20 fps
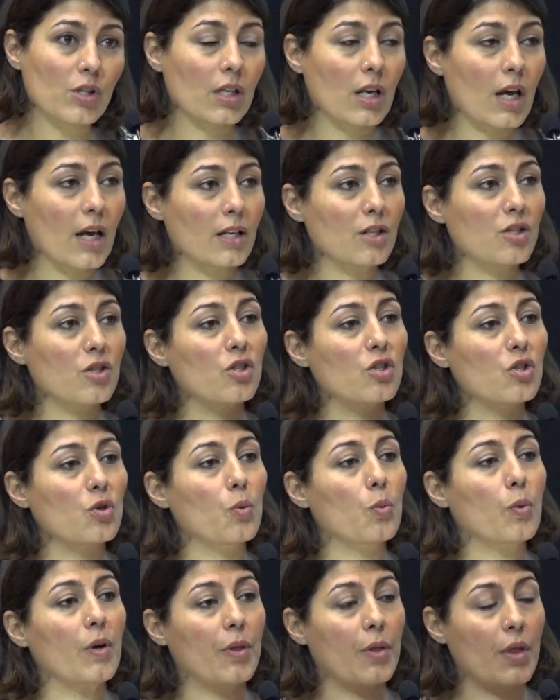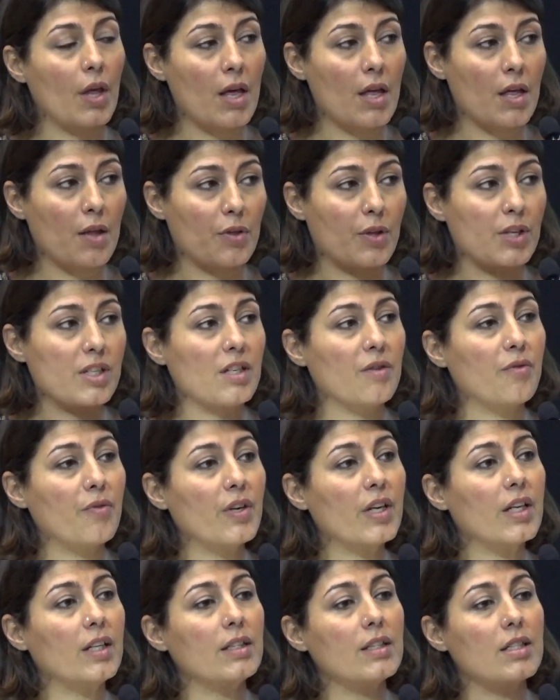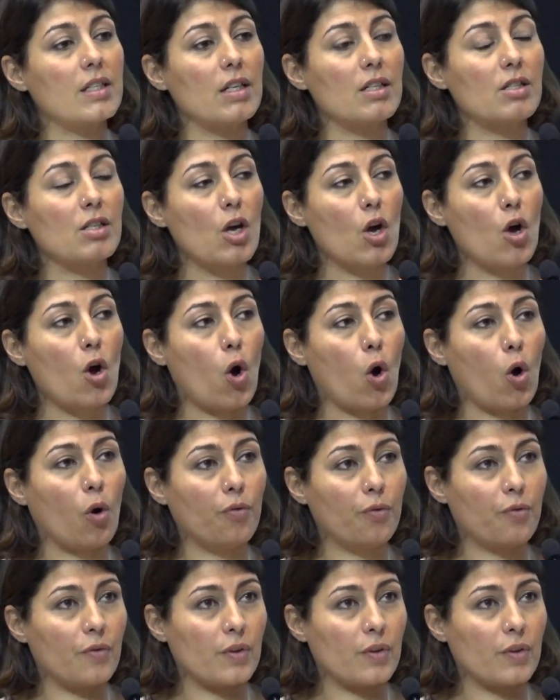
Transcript: It had to do with the difficulties of